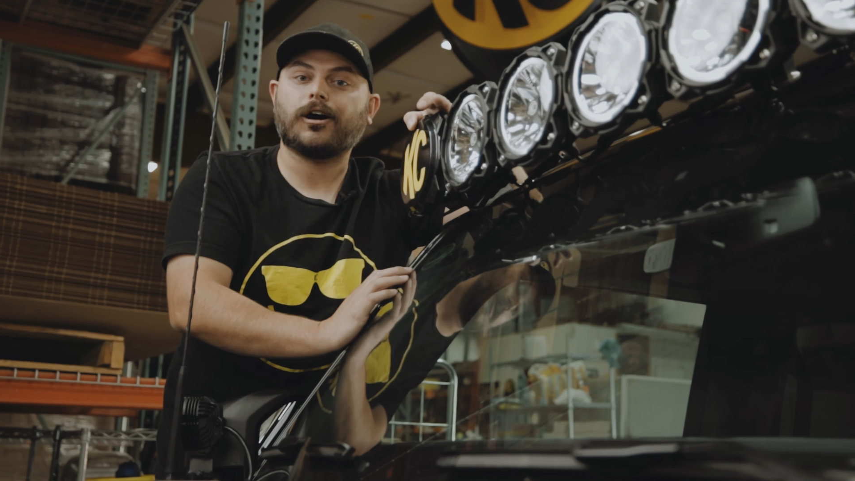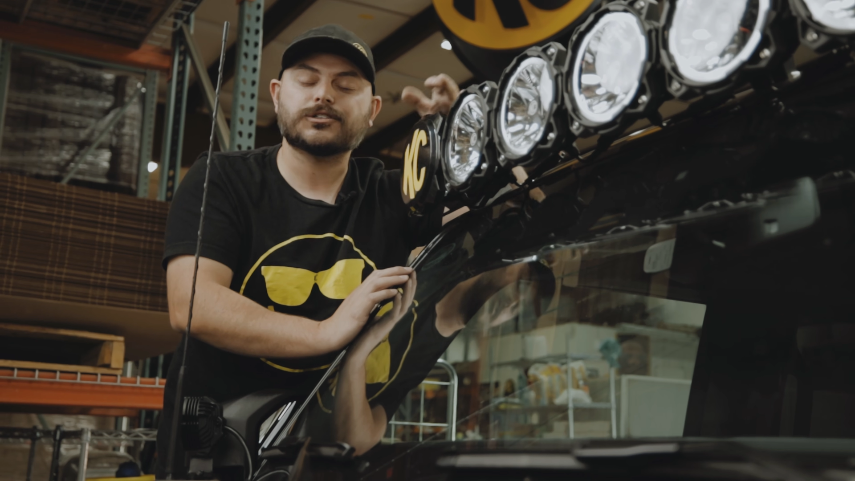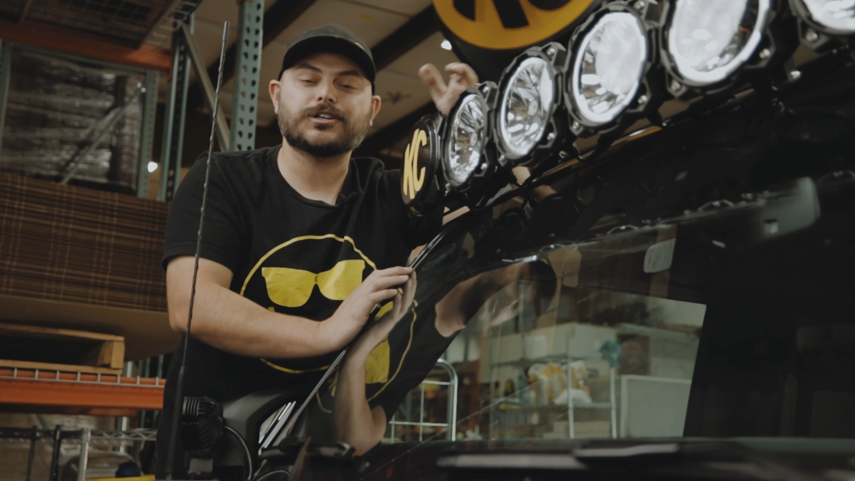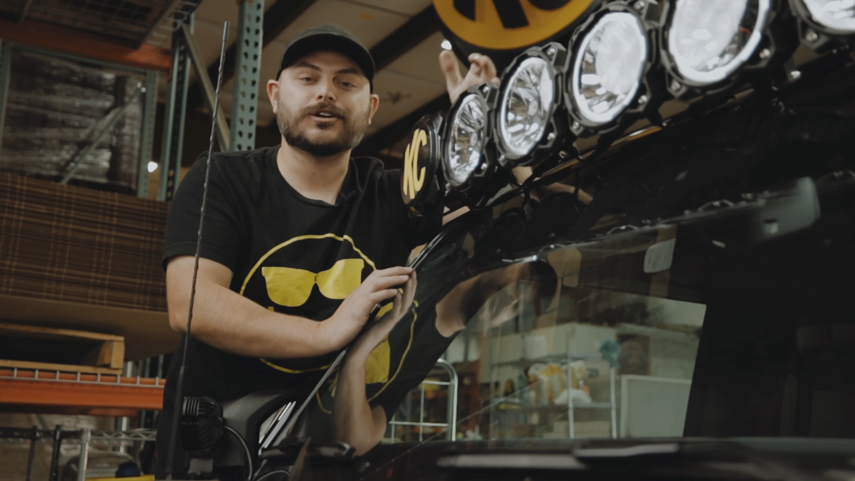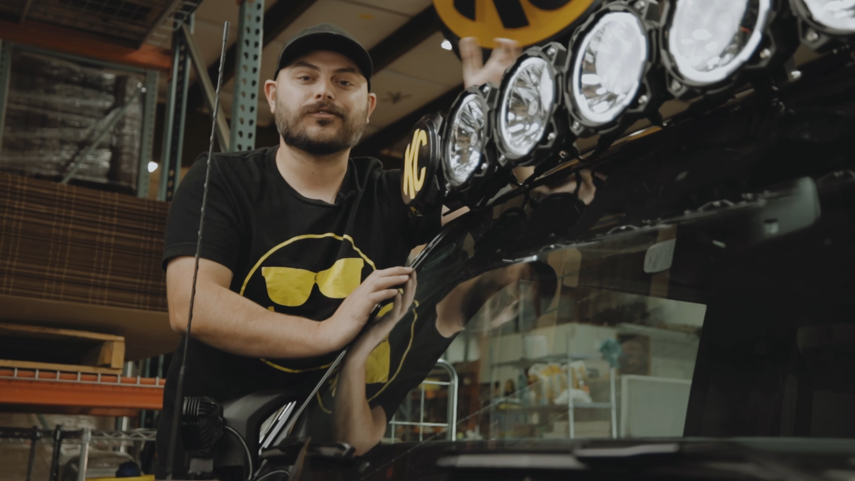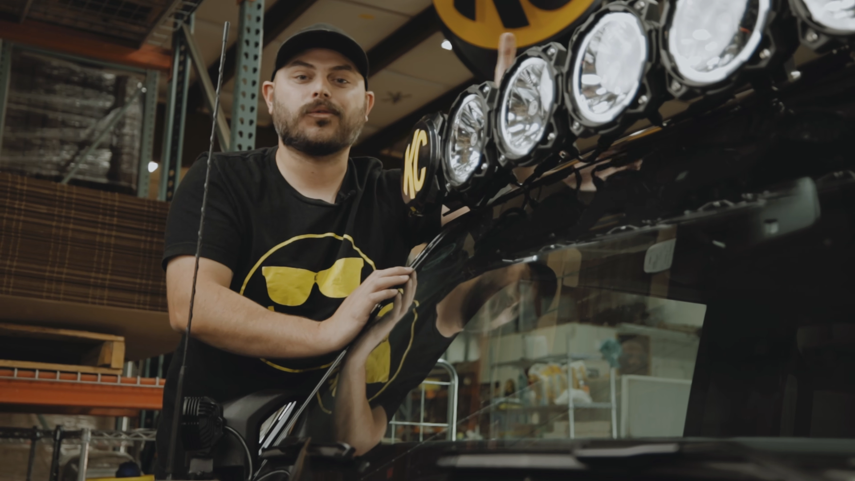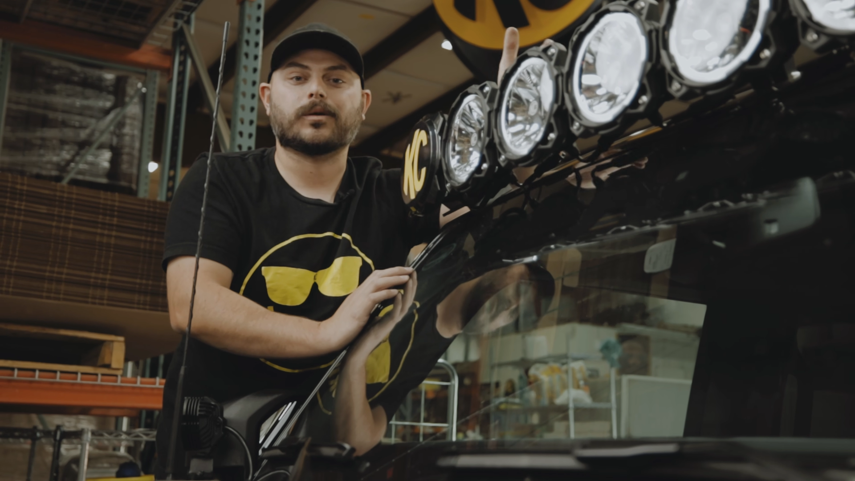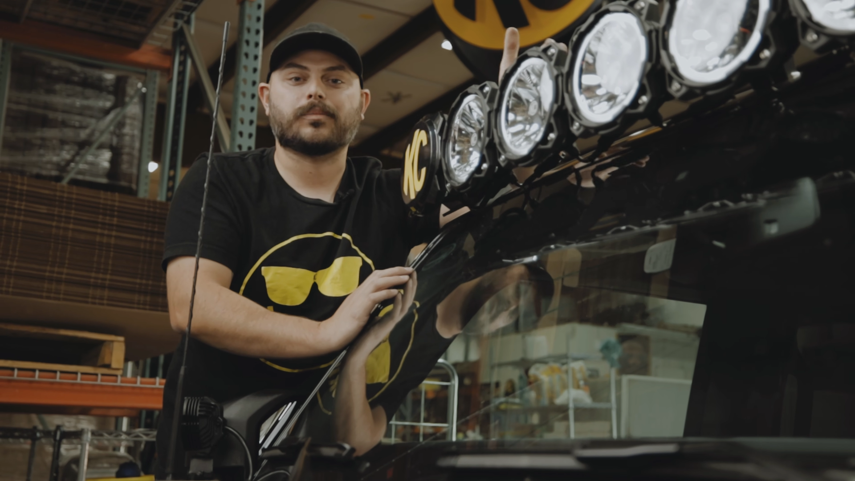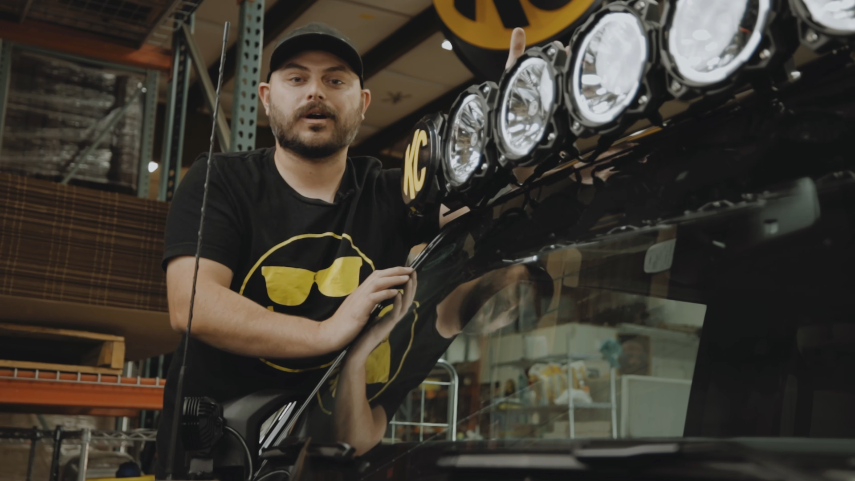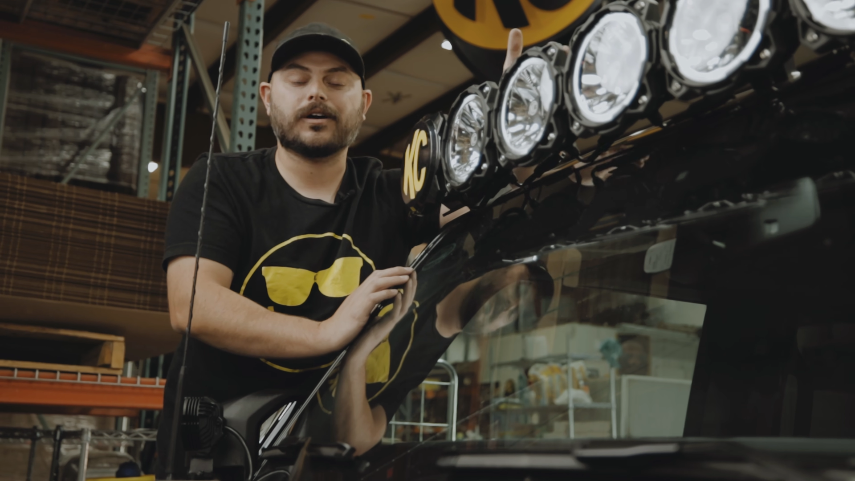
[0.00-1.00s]
onto your
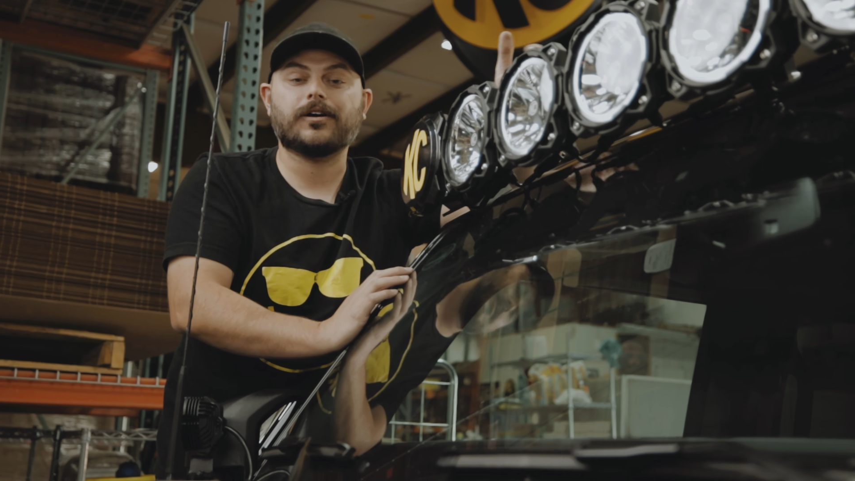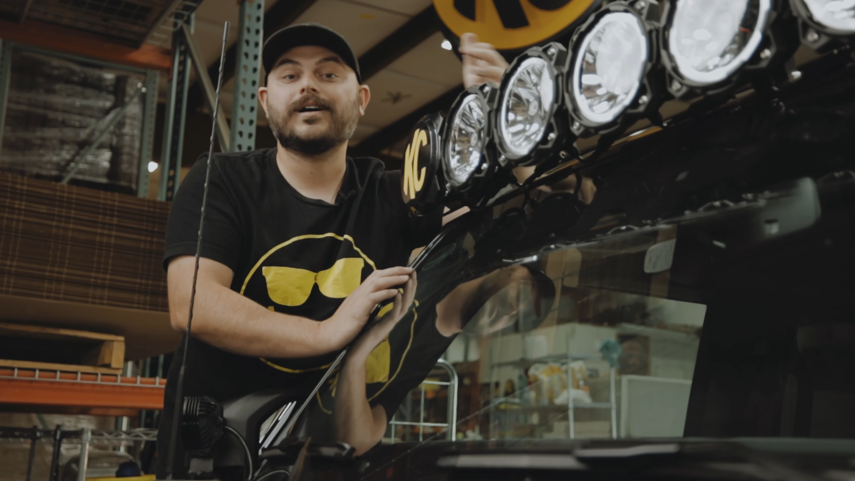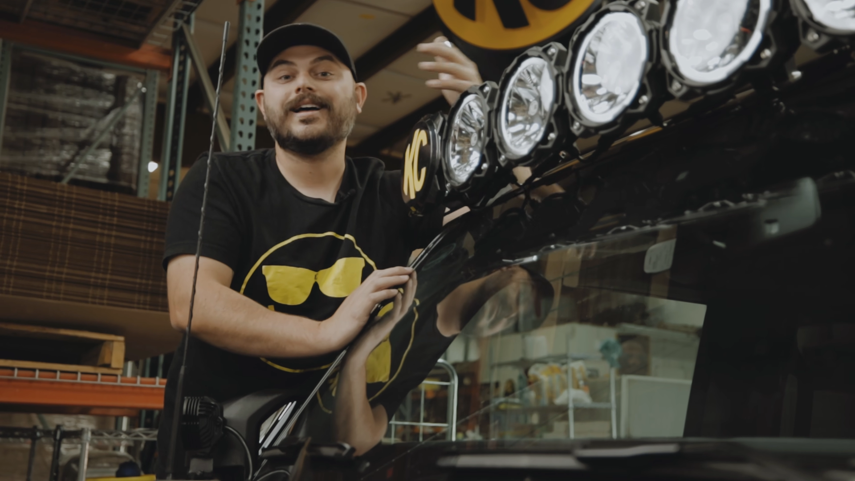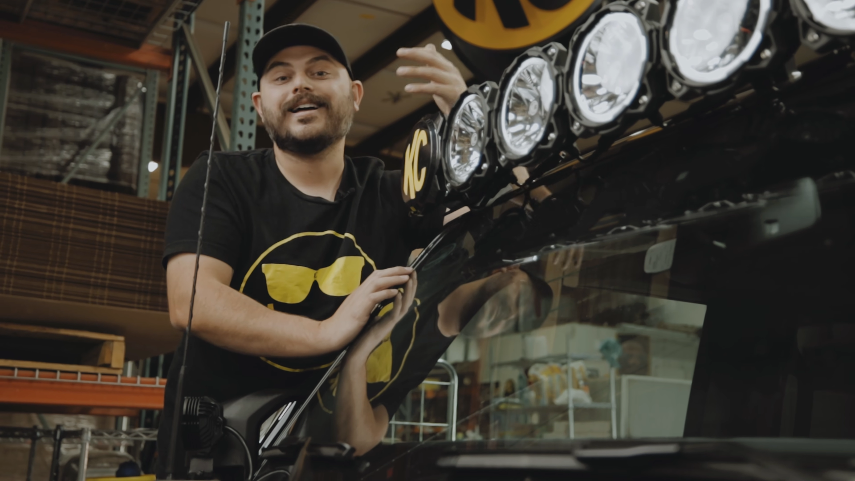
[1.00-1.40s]
Ford Bronco.